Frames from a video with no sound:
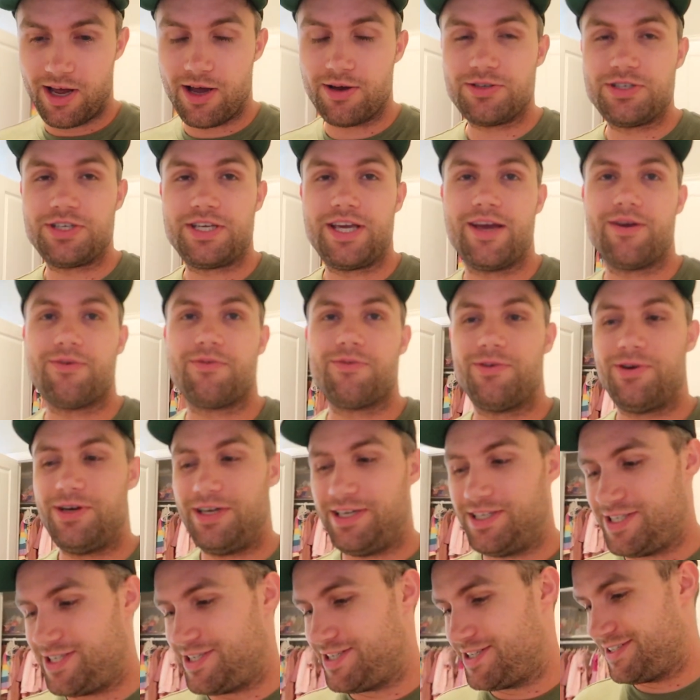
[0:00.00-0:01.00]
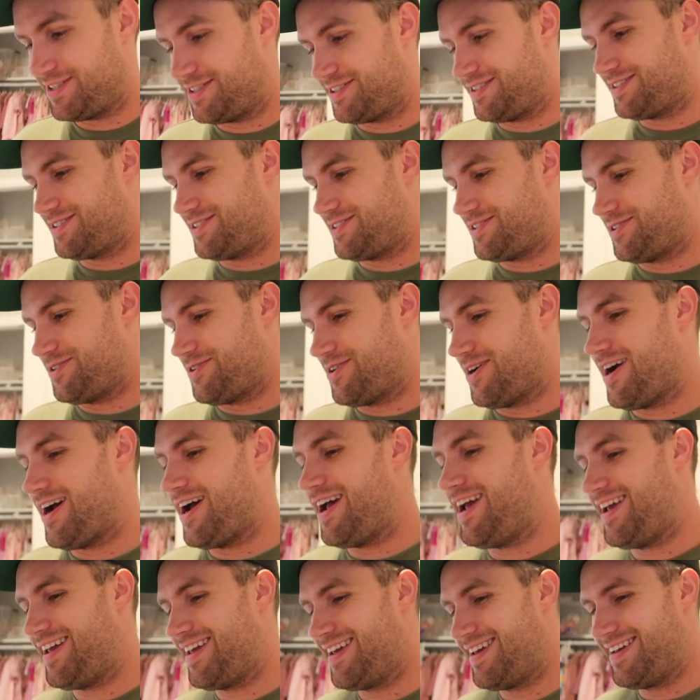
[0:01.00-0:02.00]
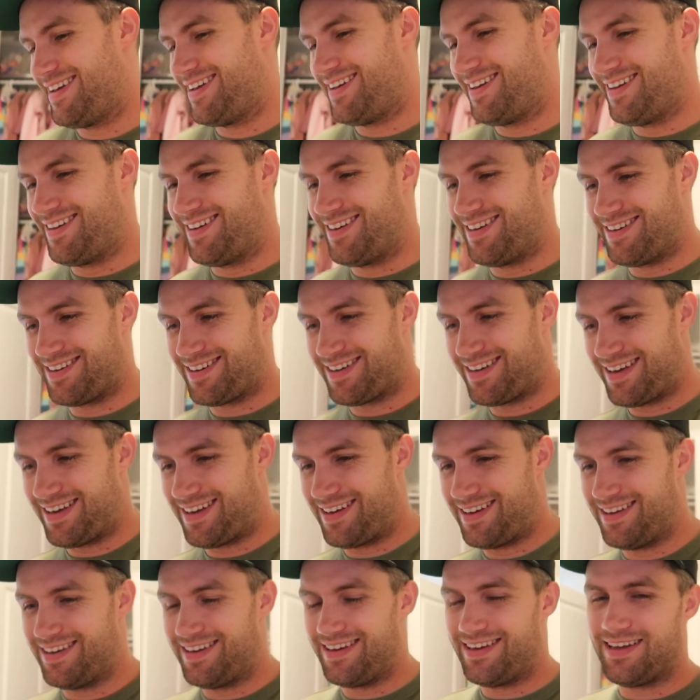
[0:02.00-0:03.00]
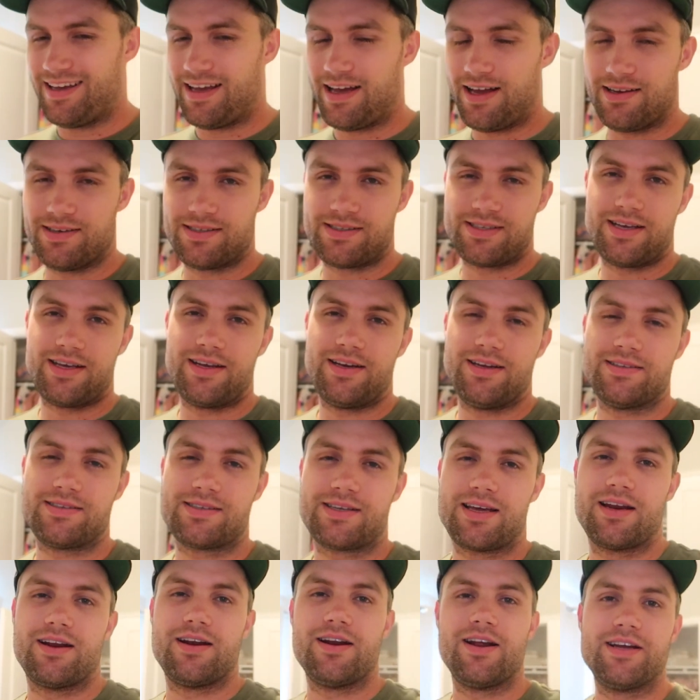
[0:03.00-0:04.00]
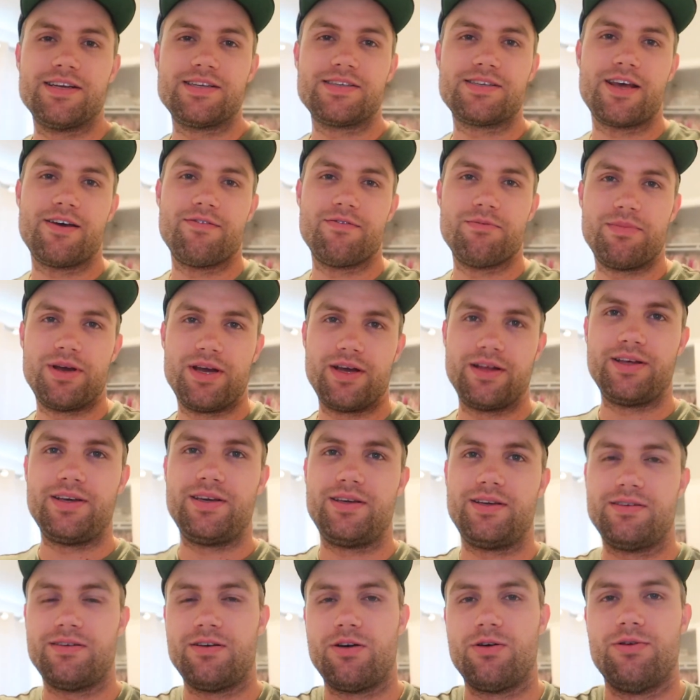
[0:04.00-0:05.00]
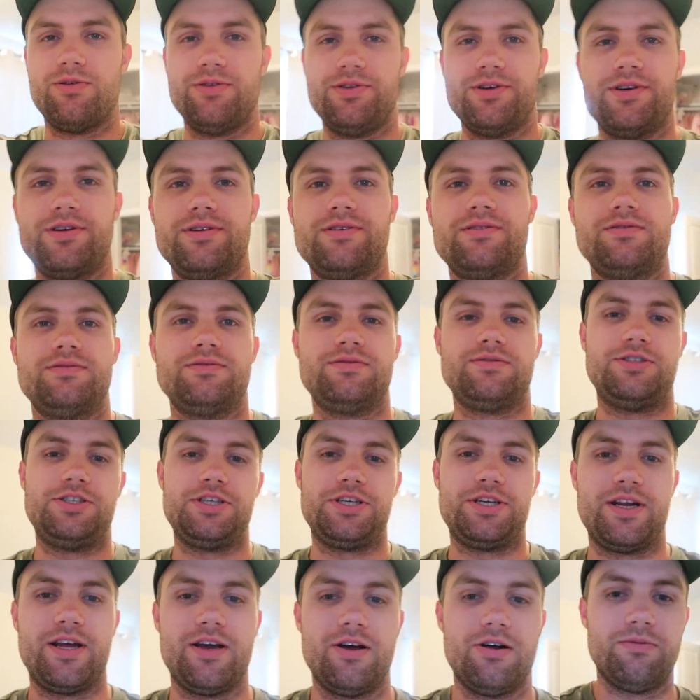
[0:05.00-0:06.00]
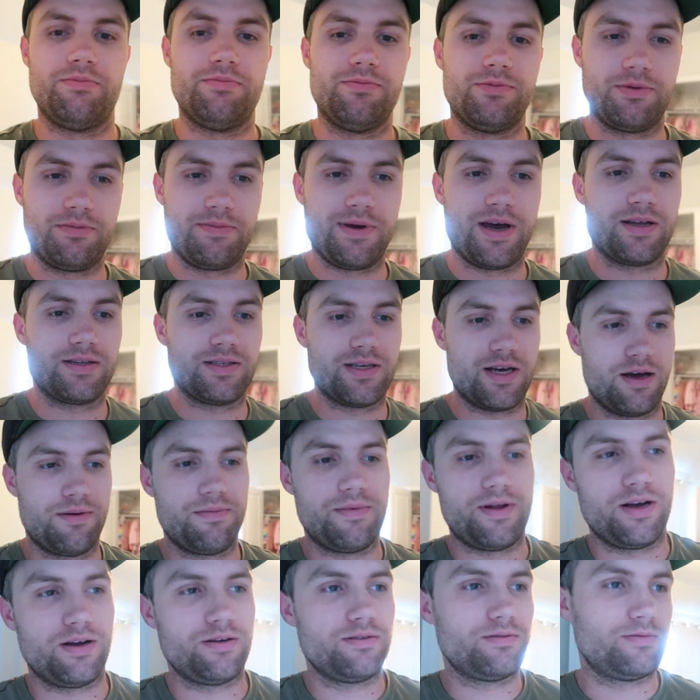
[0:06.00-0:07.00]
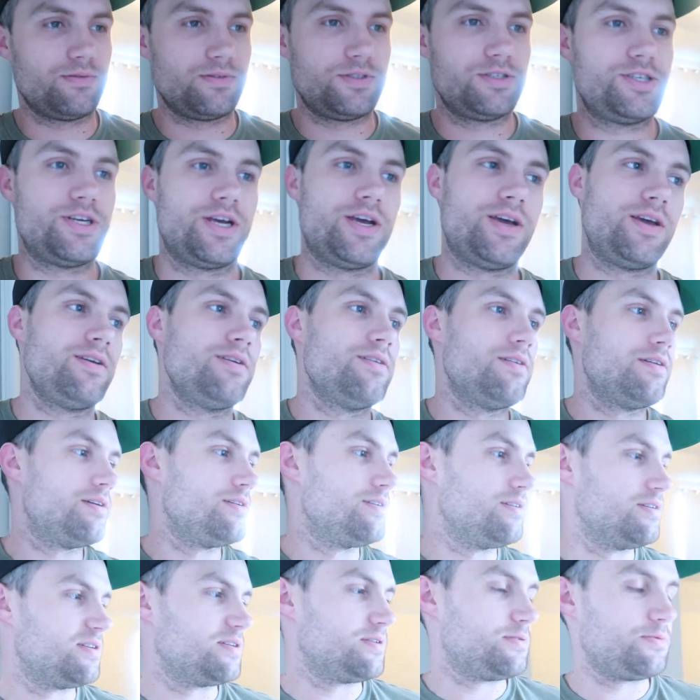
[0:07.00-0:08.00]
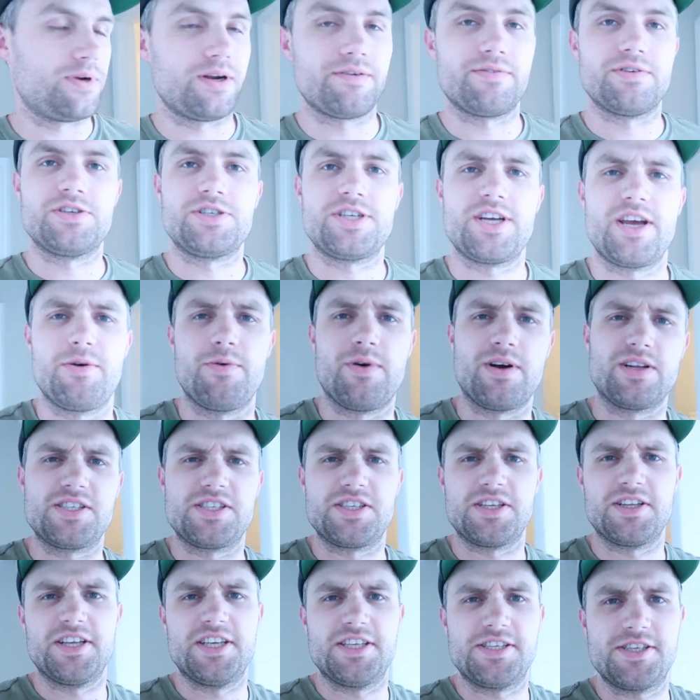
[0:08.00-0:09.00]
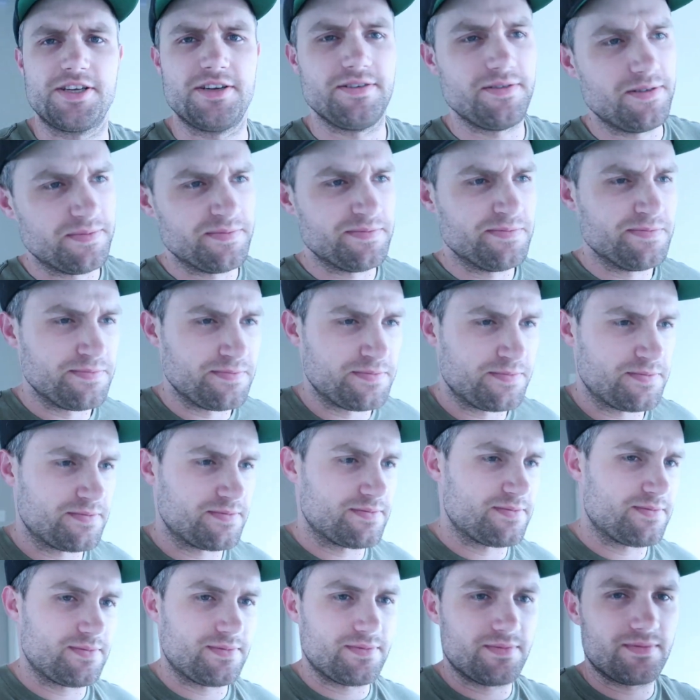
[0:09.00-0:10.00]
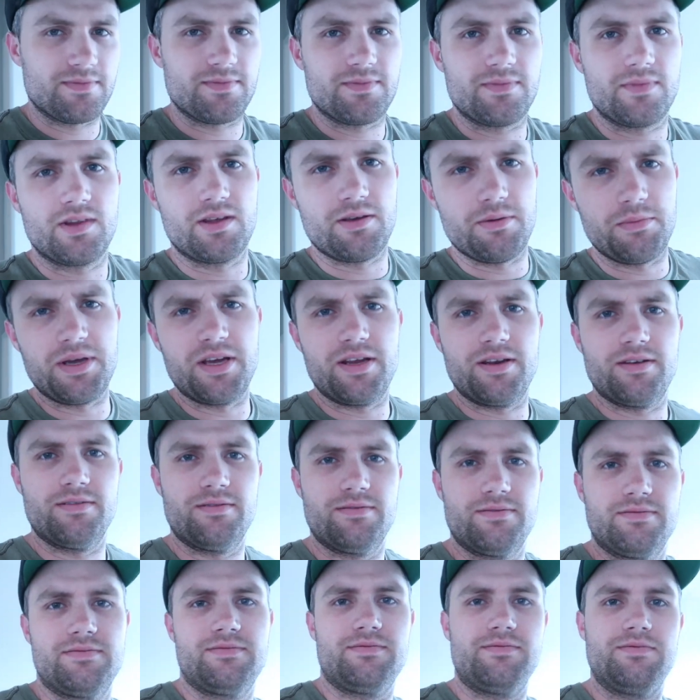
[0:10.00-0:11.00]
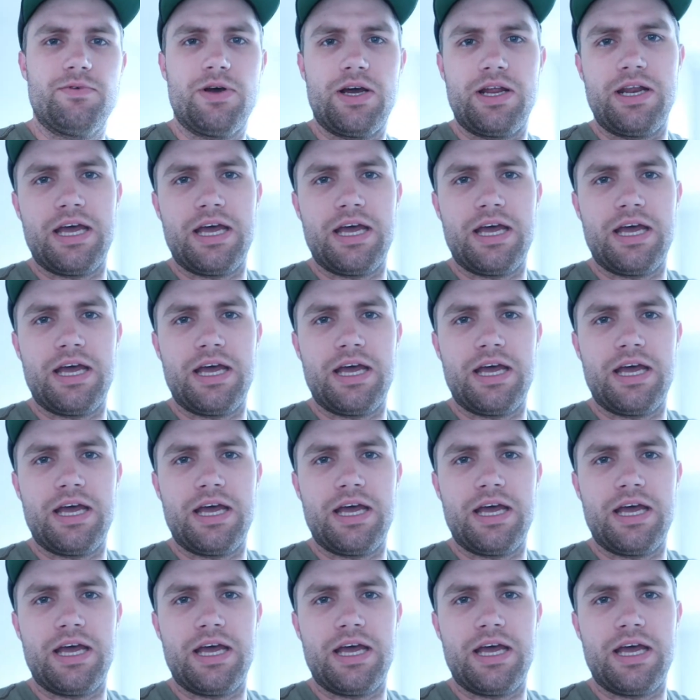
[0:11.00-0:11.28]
she can't Too reach. Too high. Okay. I was saying it's kind of nice having Bailey older. She can help with bath time now, which, hey, whenever Shay wants to listen. I mean, why